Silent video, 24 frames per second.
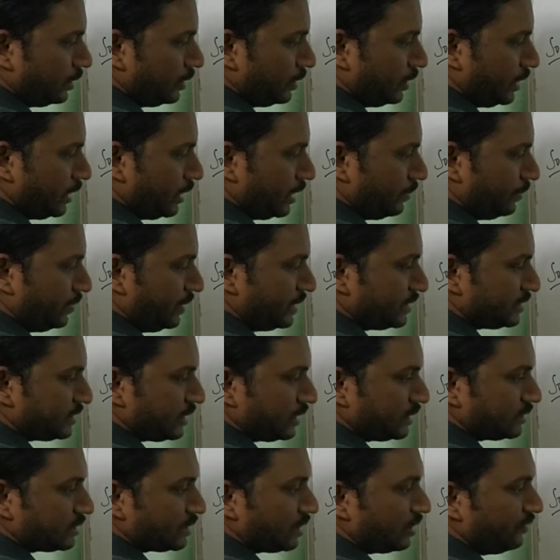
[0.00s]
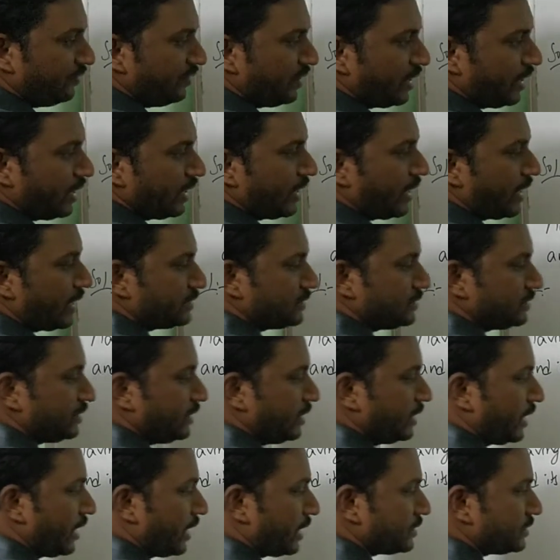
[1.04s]
keep distance of A dash, C
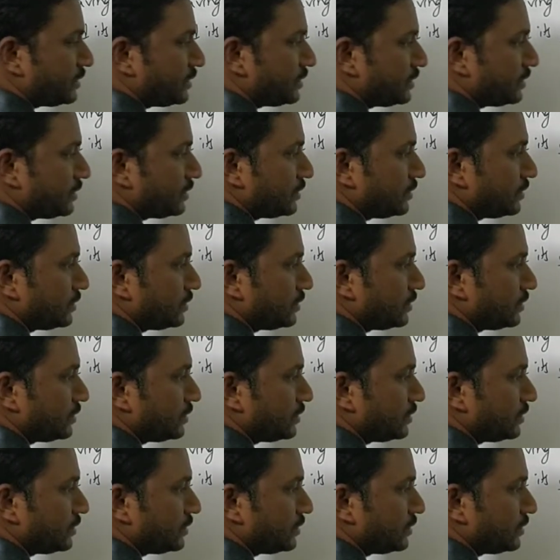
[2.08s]
dash.